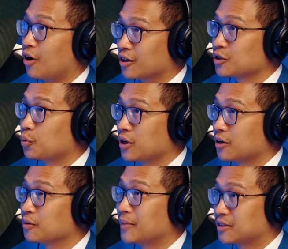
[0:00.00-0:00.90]
on
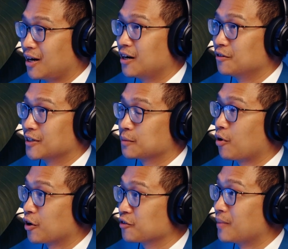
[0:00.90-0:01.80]
queer mental health as
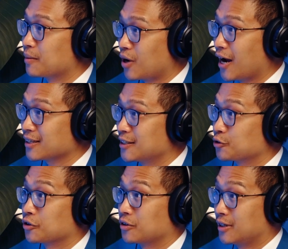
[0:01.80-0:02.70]
part of my
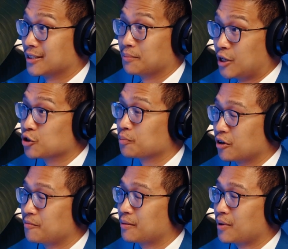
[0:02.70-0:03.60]
practice or as a major part of my